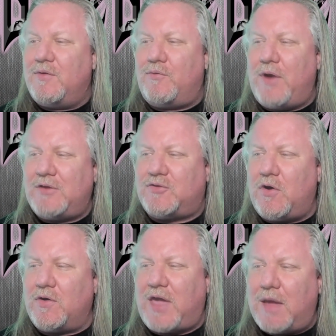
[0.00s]

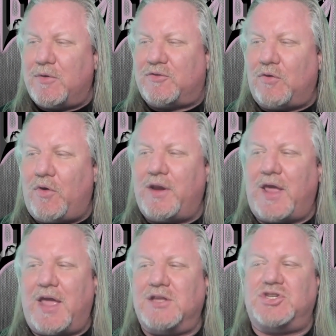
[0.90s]
Retro Gamerzoid,
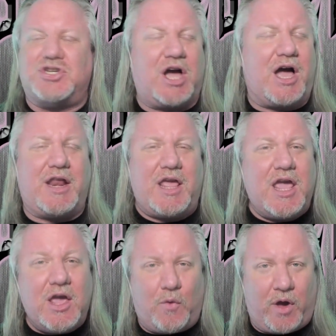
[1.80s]
and John
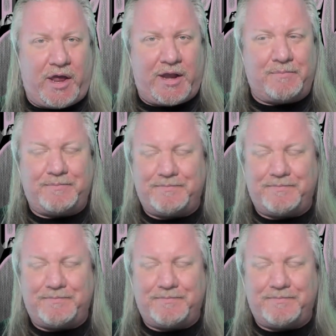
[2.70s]
Ewen.